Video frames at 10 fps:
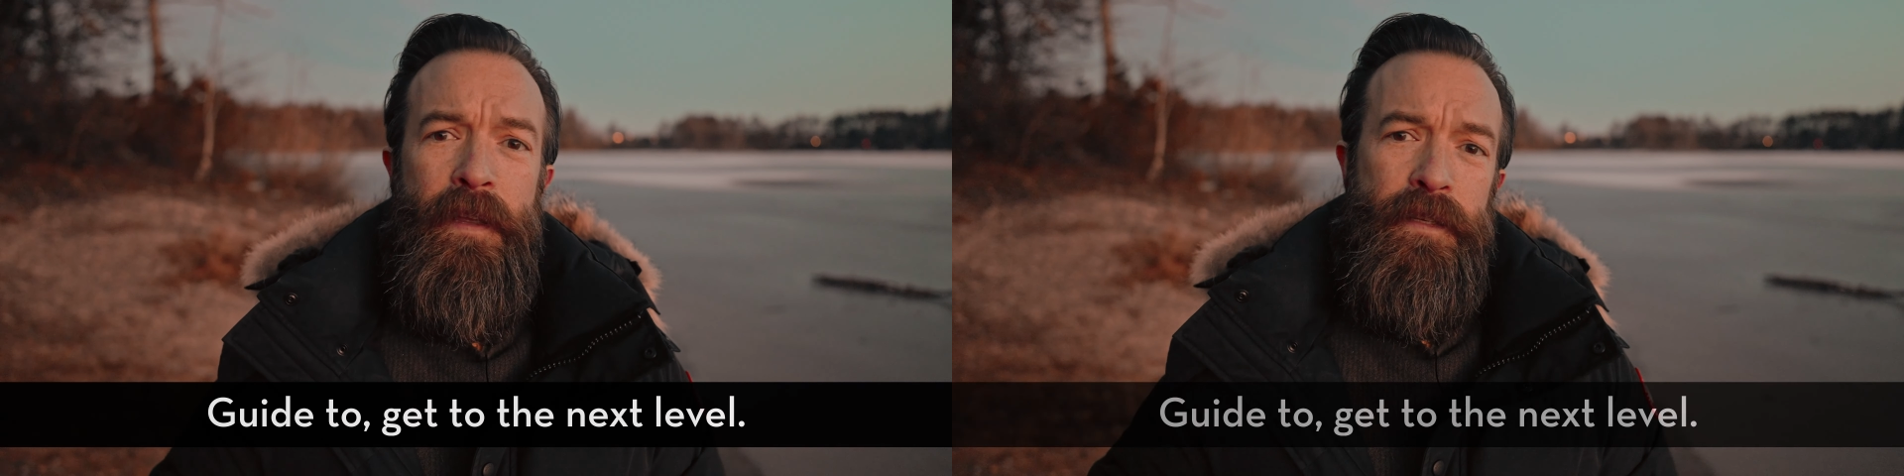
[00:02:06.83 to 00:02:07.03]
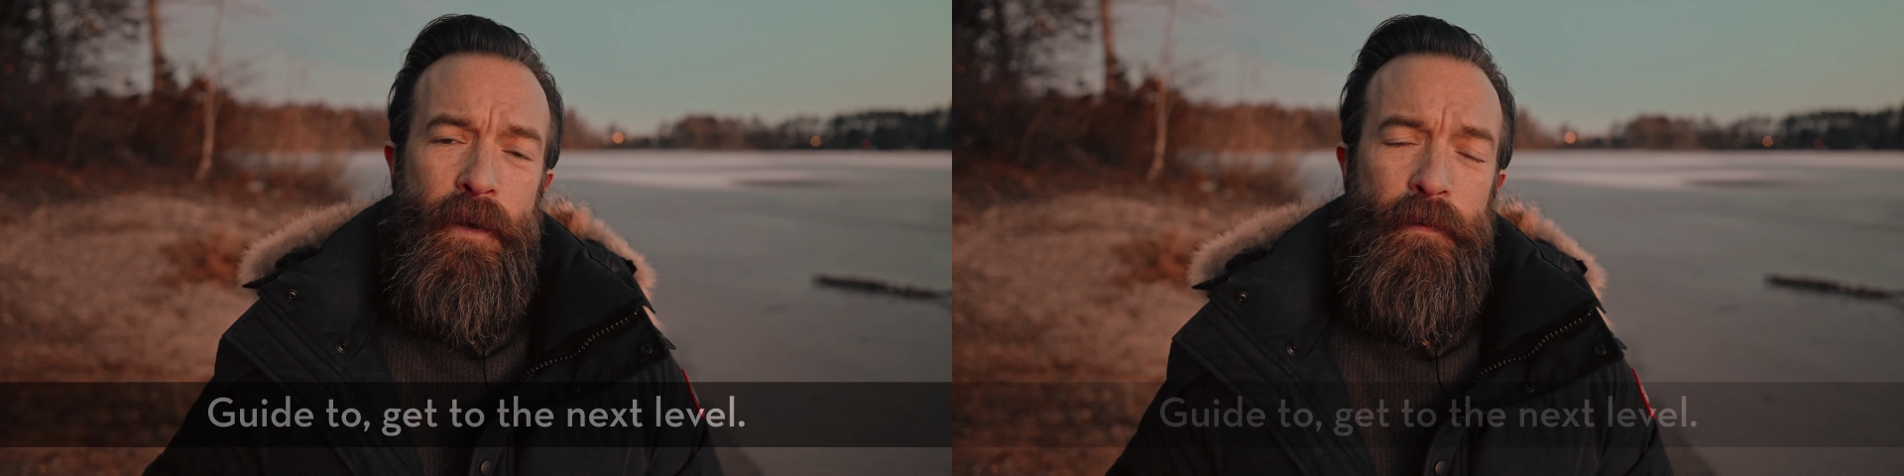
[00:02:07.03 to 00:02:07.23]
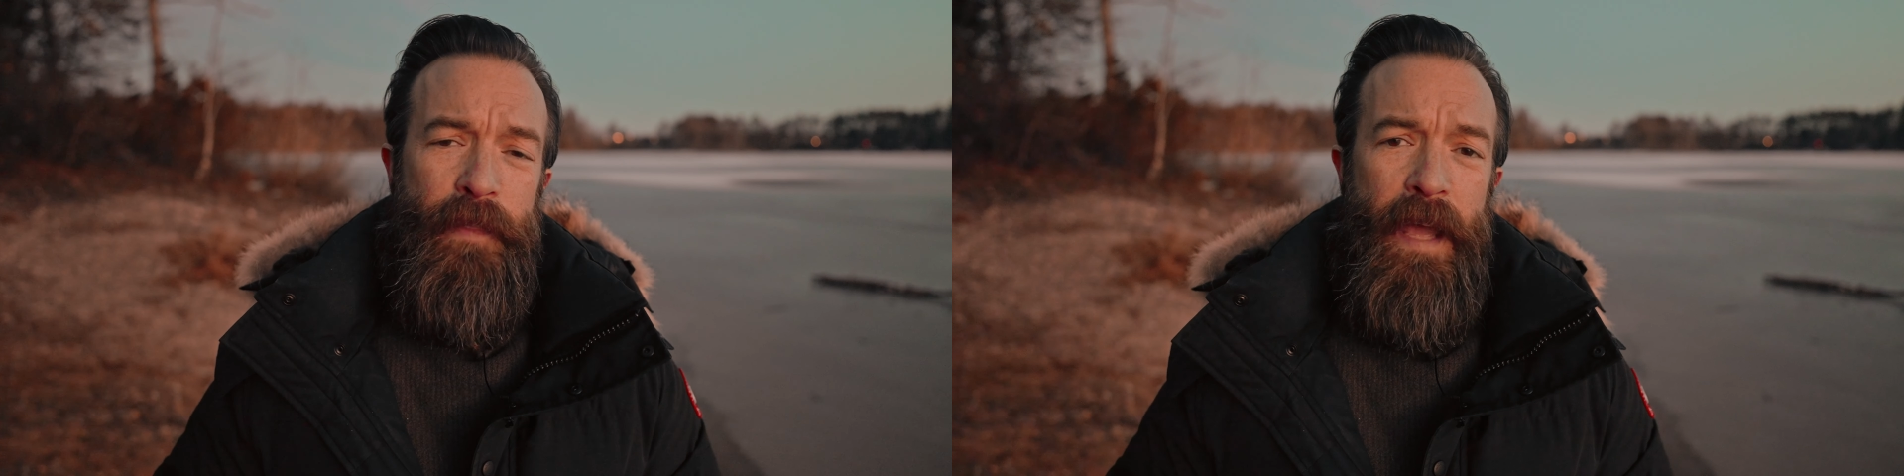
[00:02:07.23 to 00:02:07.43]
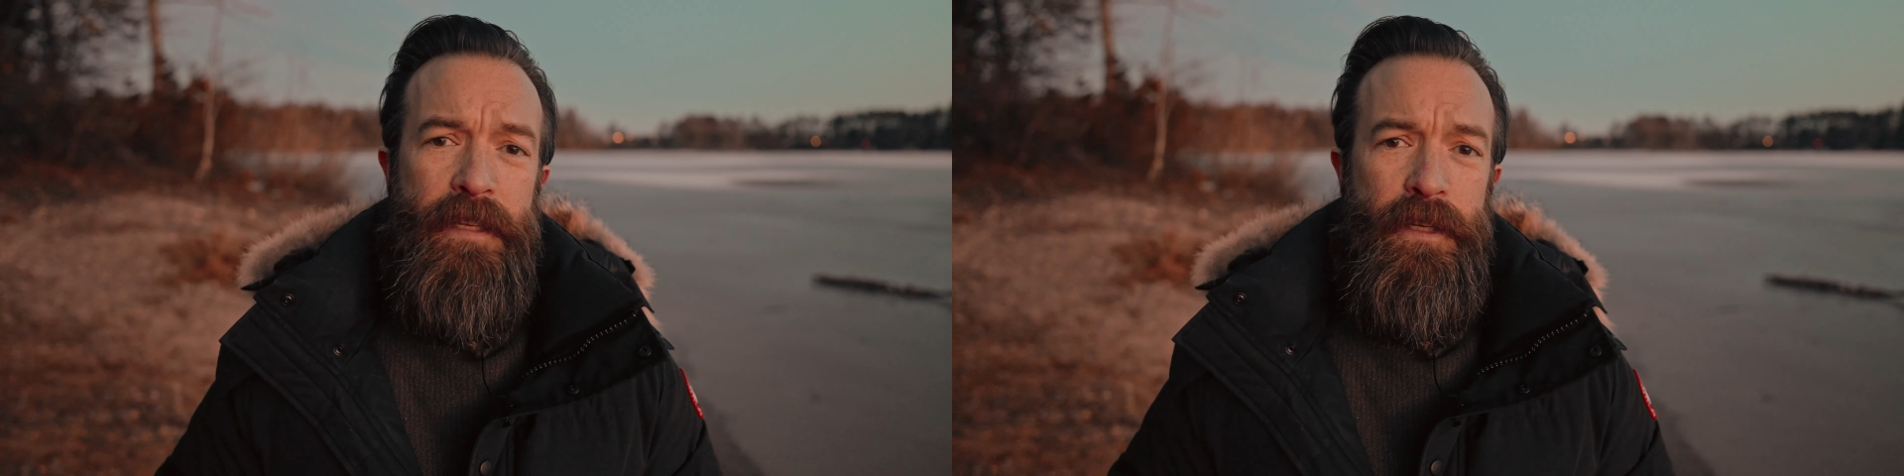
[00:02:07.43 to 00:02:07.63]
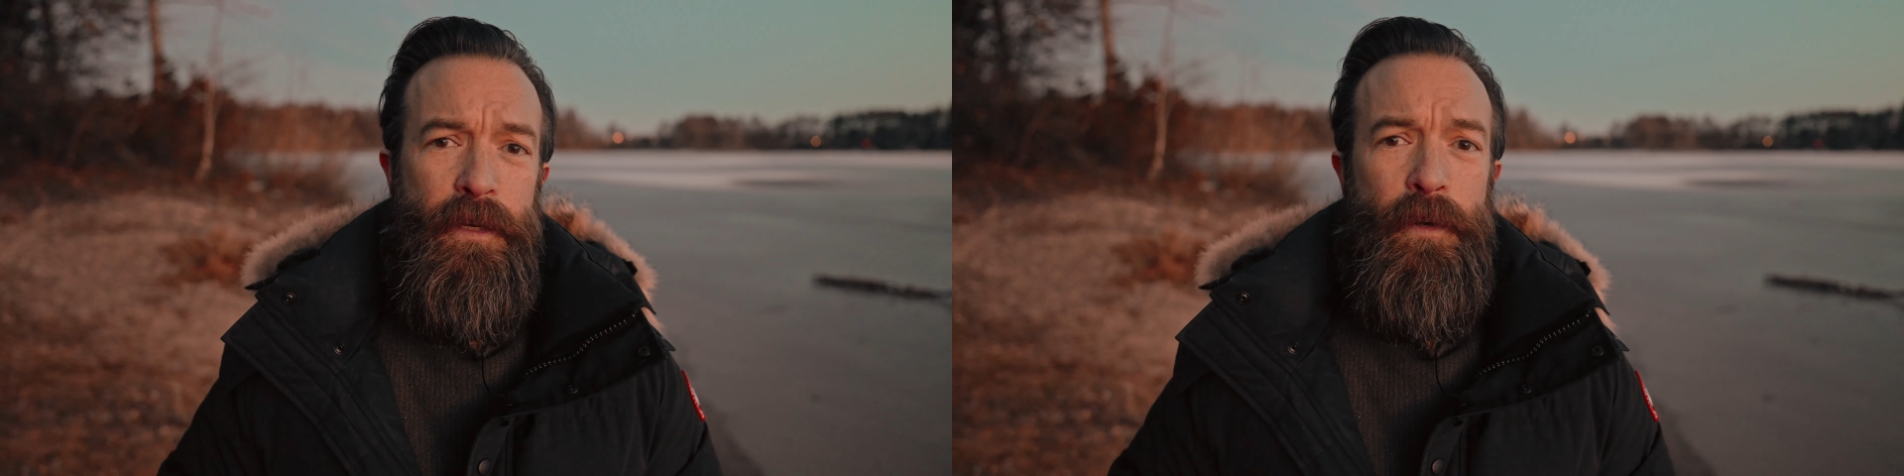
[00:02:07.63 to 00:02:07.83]
so if
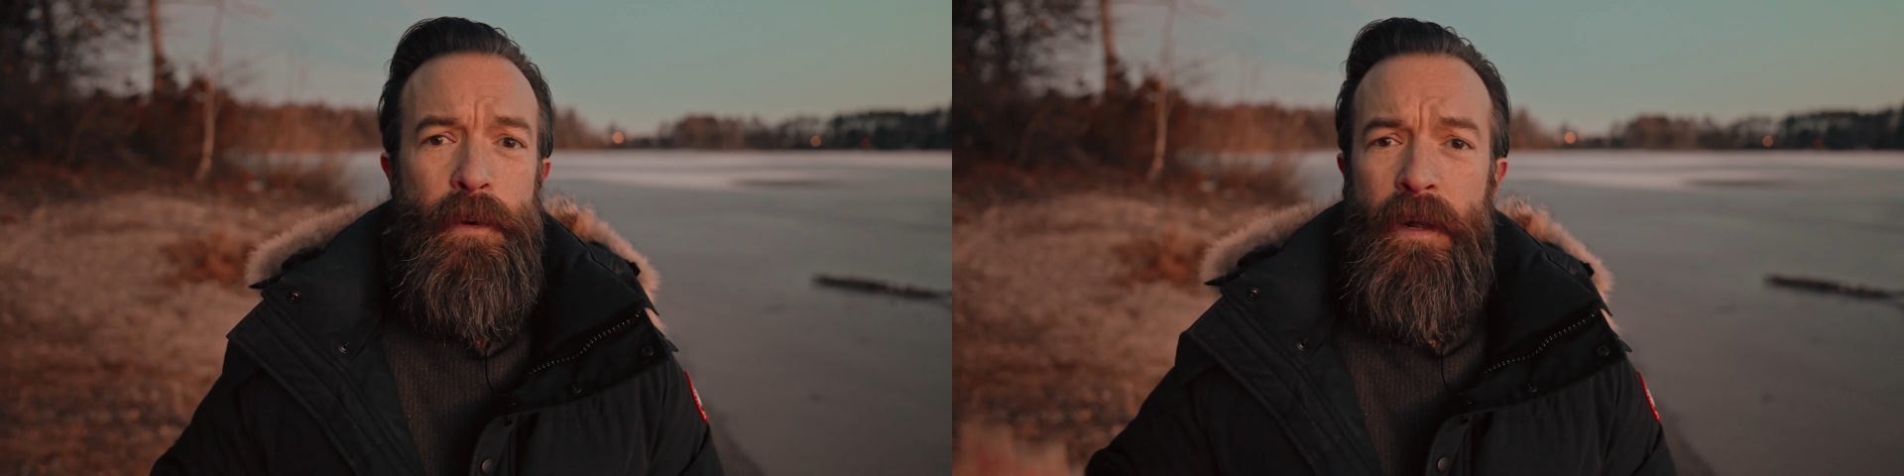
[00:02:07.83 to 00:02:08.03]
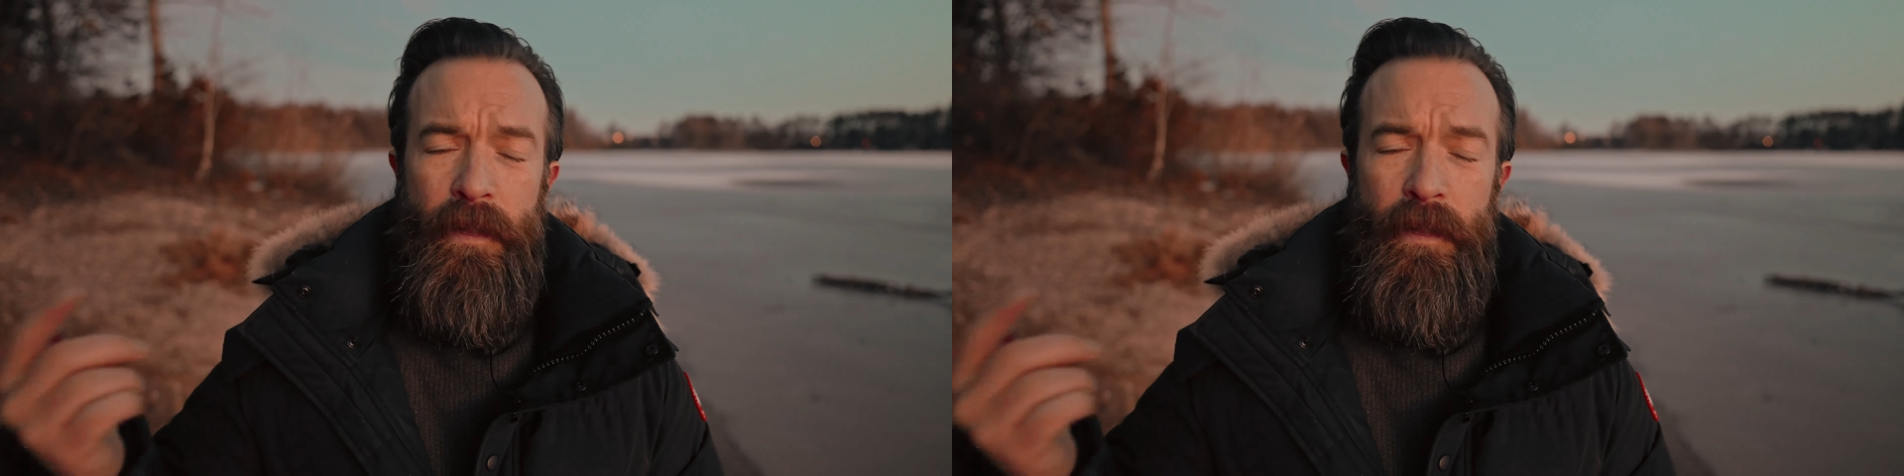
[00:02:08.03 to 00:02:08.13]
that's you